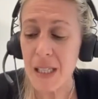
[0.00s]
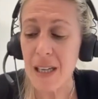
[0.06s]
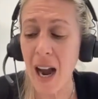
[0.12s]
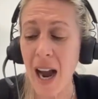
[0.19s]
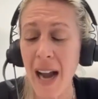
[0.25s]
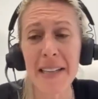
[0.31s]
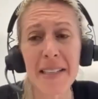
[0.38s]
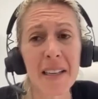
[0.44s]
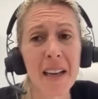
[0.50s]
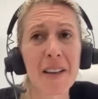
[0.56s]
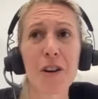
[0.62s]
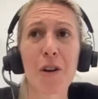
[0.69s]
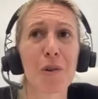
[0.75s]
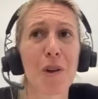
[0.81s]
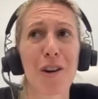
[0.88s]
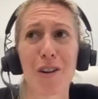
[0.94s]
iodine
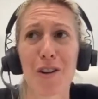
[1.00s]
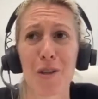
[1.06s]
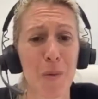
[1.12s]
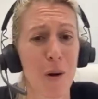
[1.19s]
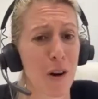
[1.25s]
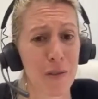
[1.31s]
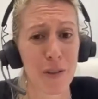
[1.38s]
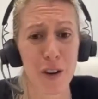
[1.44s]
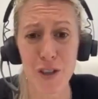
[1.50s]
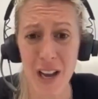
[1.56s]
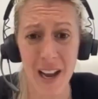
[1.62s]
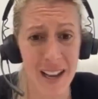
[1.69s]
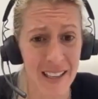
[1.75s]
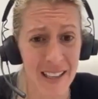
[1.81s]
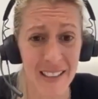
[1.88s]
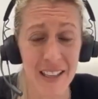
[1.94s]
no longer is part of our
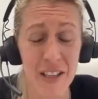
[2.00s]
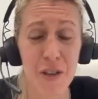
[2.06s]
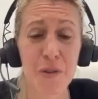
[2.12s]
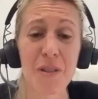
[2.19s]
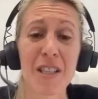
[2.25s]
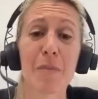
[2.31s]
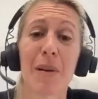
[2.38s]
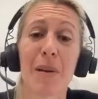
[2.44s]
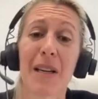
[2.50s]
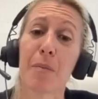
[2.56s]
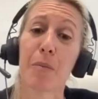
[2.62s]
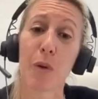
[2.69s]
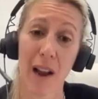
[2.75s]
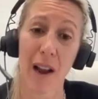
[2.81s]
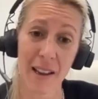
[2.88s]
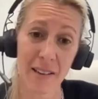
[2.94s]
diet. It used to be in
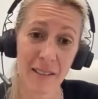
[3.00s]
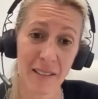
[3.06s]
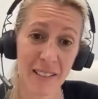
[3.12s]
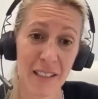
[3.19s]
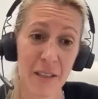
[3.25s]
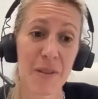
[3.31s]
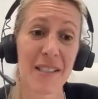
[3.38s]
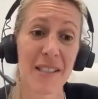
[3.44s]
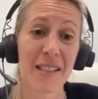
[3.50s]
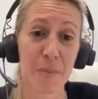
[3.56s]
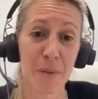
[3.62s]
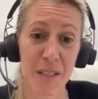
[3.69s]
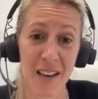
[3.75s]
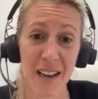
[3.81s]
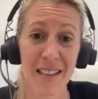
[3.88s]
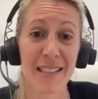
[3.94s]
bread. It was
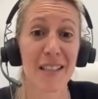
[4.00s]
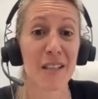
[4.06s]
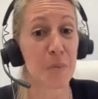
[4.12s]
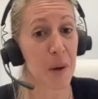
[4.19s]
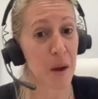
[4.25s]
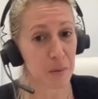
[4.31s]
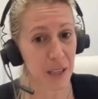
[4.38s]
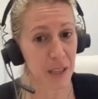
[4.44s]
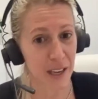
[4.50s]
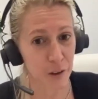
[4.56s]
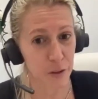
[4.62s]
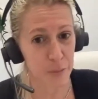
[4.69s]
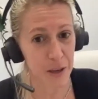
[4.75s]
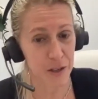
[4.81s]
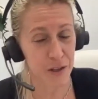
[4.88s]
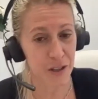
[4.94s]
subsidized as a public health
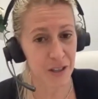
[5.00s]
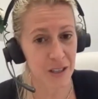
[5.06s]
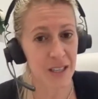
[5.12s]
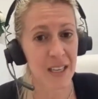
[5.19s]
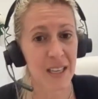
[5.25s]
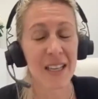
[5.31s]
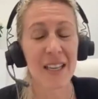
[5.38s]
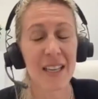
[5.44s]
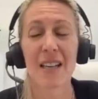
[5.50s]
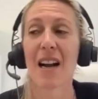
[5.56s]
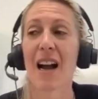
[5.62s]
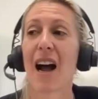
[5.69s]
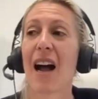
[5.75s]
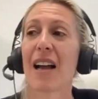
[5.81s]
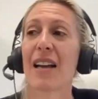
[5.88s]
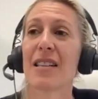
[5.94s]
measure.
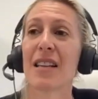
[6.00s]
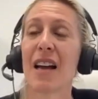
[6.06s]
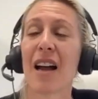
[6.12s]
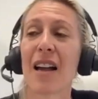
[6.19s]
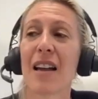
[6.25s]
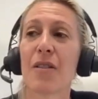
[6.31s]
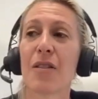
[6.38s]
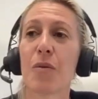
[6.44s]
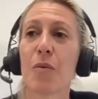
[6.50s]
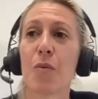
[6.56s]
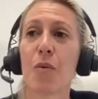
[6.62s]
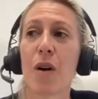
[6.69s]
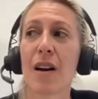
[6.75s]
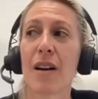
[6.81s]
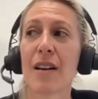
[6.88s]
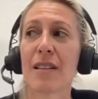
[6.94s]
Iodine
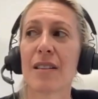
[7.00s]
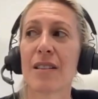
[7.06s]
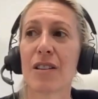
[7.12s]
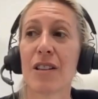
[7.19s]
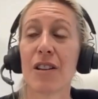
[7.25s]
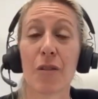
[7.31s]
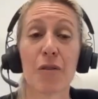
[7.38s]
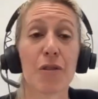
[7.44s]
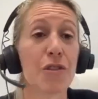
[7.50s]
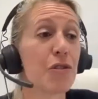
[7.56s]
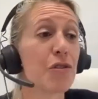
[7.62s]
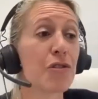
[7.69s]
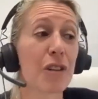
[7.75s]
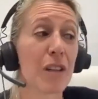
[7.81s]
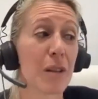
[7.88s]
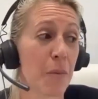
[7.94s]
was, you know, it's
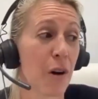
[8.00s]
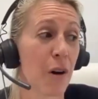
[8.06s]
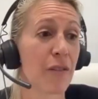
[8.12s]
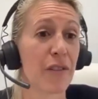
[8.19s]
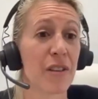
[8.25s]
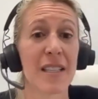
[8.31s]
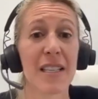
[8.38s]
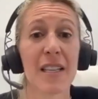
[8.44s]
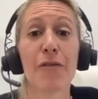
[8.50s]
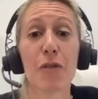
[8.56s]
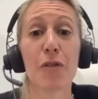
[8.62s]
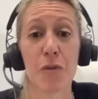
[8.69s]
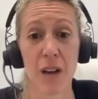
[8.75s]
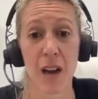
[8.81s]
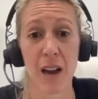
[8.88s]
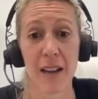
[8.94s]
usually part of a
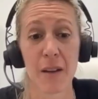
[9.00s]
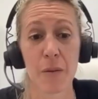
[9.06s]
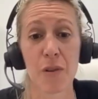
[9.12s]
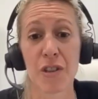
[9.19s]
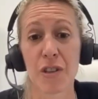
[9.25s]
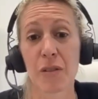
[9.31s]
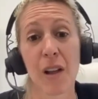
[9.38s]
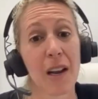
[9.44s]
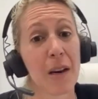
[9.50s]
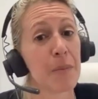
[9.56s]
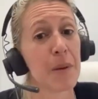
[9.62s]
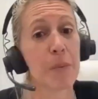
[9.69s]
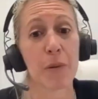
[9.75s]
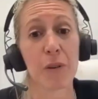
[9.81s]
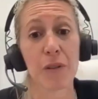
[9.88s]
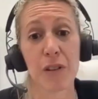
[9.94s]
seafood diet, which a lot of
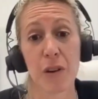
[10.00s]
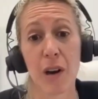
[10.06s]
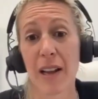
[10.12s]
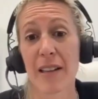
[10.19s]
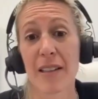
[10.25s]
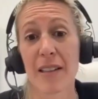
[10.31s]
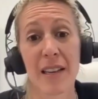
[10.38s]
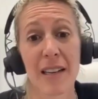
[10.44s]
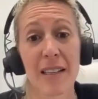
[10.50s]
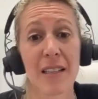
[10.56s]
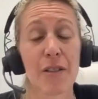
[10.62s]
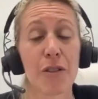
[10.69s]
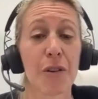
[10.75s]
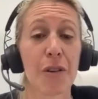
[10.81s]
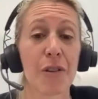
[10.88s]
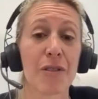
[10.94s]
people in the United States
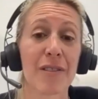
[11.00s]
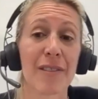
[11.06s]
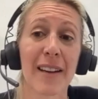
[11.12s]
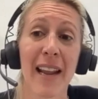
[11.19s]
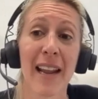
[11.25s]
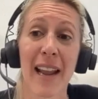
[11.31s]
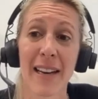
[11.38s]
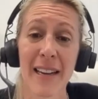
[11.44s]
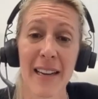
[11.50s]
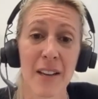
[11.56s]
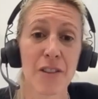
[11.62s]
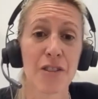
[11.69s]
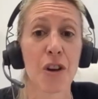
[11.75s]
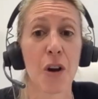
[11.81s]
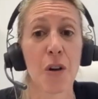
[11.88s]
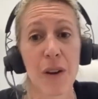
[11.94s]
either can't
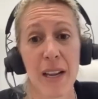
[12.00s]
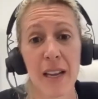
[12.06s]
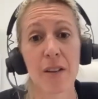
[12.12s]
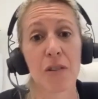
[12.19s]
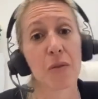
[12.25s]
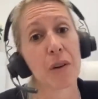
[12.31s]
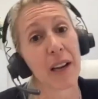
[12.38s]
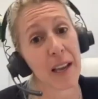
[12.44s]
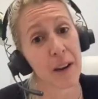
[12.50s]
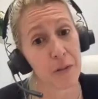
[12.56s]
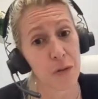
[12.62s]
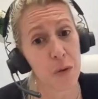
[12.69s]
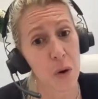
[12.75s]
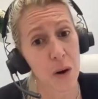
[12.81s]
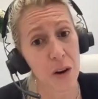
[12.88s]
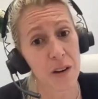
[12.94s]
eat, don't eat, or can't
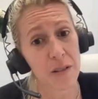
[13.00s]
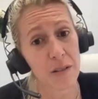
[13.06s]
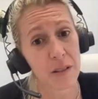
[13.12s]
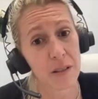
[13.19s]
afford,